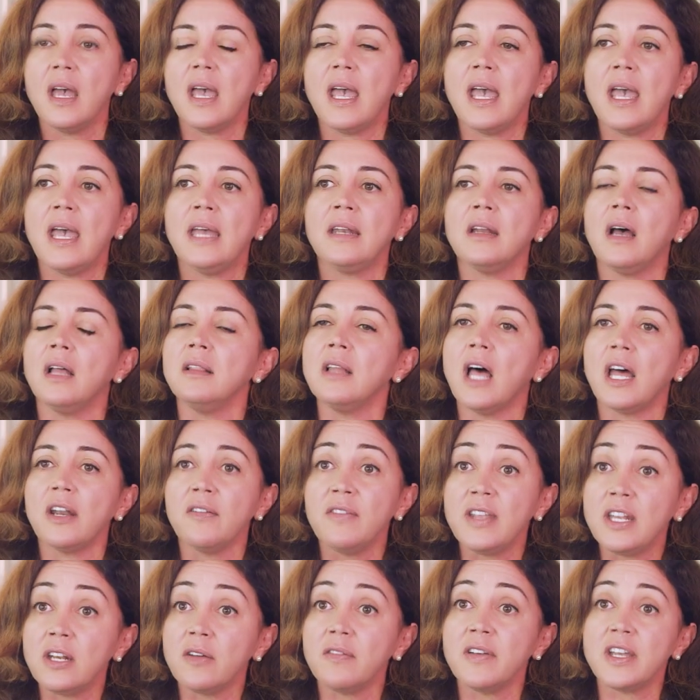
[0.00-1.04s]
and a
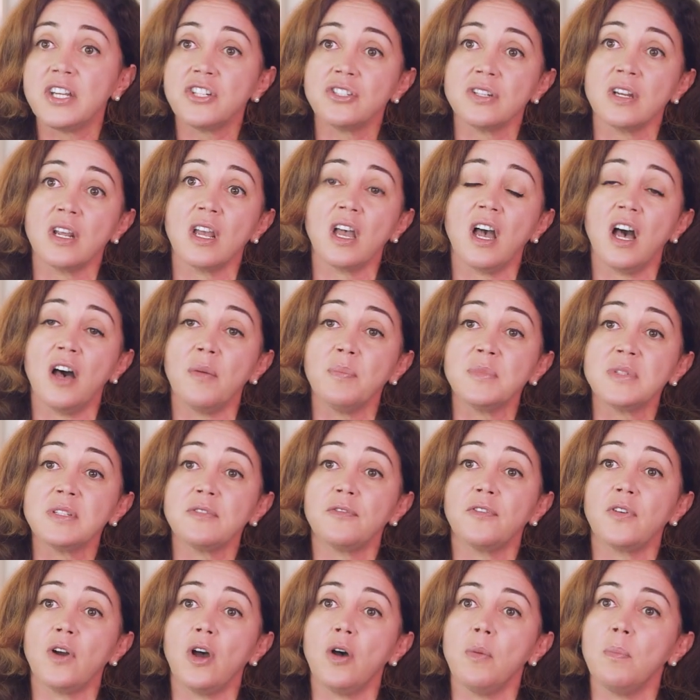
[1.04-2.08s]
lot of innovation
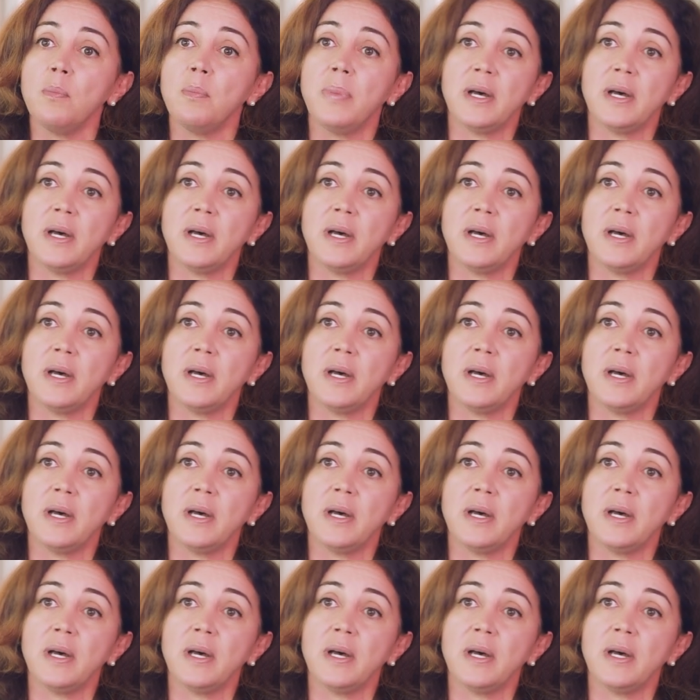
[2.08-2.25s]
comes from